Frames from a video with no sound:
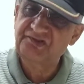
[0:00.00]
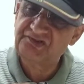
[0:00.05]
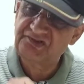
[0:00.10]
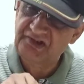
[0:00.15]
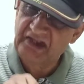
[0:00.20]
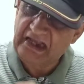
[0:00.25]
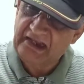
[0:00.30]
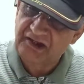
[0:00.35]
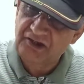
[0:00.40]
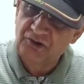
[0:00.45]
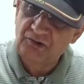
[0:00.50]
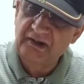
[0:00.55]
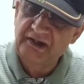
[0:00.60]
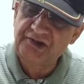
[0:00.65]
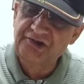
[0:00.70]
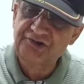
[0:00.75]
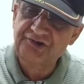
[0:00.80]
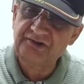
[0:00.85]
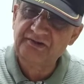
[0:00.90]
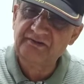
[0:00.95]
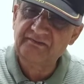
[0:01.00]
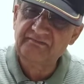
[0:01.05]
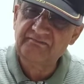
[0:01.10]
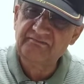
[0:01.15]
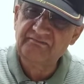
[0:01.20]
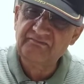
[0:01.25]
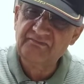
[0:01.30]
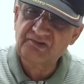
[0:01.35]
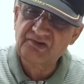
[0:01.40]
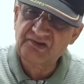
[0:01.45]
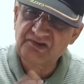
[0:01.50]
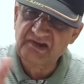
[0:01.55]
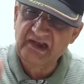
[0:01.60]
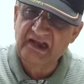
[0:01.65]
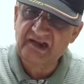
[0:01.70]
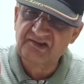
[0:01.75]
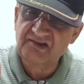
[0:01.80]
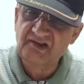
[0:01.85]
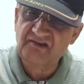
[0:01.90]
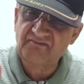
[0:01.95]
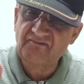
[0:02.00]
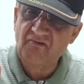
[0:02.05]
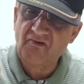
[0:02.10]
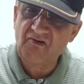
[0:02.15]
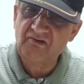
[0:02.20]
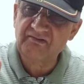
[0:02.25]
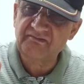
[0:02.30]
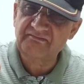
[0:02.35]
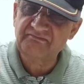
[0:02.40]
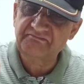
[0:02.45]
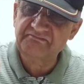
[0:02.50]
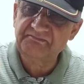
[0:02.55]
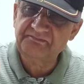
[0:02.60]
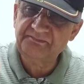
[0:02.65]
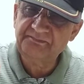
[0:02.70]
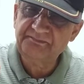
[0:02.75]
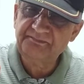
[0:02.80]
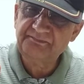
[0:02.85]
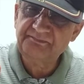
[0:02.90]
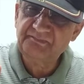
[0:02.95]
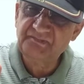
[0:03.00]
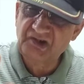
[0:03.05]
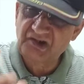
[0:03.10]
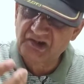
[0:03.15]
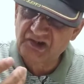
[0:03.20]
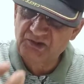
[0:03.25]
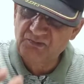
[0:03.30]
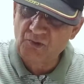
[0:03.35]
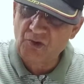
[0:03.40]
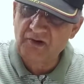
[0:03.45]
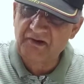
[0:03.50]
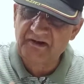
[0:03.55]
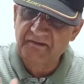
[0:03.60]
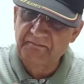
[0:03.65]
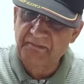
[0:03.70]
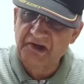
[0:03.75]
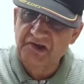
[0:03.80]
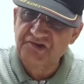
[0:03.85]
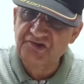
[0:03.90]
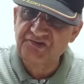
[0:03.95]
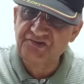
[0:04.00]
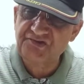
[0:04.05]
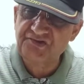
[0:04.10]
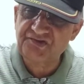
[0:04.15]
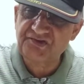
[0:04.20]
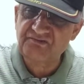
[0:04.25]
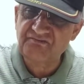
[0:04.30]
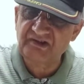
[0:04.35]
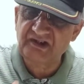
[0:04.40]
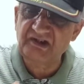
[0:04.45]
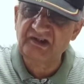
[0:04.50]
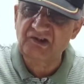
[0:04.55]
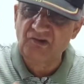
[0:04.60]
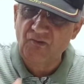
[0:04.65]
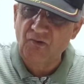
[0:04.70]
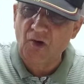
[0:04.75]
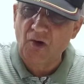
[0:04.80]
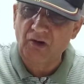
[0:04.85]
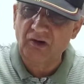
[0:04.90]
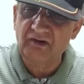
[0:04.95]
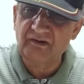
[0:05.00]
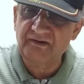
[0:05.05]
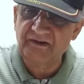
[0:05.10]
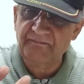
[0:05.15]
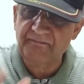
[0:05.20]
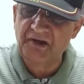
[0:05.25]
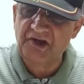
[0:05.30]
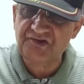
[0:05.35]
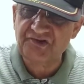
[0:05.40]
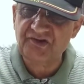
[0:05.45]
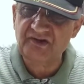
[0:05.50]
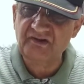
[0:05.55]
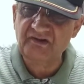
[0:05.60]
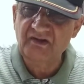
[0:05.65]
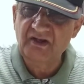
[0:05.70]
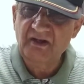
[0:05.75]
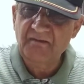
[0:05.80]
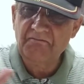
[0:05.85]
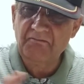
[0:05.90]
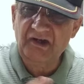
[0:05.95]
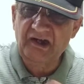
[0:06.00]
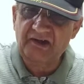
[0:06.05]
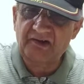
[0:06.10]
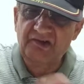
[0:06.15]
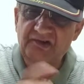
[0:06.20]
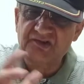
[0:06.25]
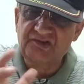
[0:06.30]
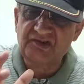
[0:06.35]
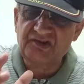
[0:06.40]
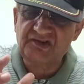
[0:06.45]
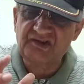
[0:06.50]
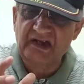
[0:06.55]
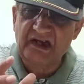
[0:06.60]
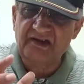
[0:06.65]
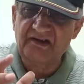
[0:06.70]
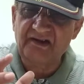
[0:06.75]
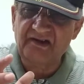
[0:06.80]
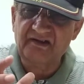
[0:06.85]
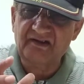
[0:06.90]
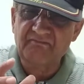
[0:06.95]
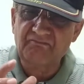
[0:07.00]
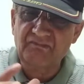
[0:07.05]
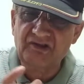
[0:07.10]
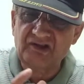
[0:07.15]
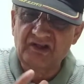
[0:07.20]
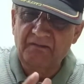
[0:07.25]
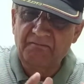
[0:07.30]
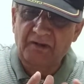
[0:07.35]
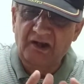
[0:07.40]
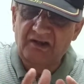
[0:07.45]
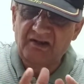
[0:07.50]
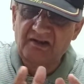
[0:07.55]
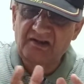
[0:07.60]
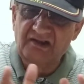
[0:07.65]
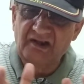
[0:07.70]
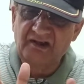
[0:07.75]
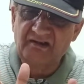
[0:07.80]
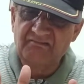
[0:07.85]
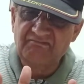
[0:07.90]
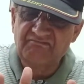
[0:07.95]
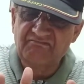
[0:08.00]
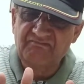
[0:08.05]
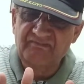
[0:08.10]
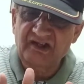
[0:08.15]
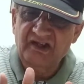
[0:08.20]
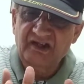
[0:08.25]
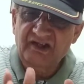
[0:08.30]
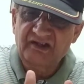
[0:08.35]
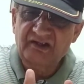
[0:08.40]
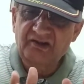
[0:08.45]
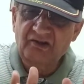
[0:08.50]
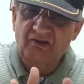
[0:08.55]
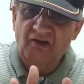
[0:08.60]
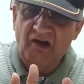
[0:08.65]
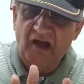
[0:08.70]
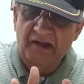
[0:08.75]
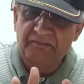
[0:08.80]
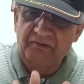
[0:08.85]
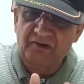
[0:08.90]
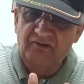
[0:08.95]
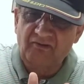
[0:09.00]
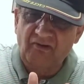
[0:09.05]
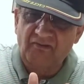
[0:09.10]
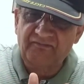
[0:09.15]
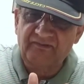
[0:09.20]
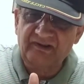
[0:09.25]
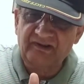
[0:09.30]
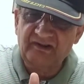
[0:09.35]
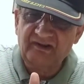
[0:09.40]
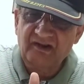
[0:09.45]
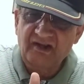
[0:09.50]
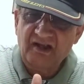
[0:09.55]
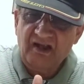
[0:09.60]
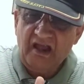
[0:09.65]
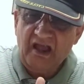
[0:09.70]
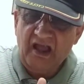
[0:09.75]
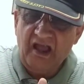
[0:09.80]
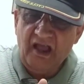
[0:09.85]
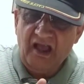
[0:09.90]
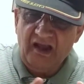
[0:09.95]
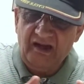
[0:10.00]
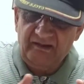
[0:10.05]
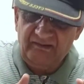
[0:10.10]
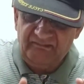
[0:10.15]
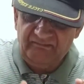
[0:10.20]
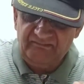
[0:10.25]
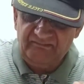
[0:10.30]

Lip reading: sacculation, sacs are formed. There are small depressions within the wall, depression. Bladder is distended, muscle bundles are, hypertrophied, and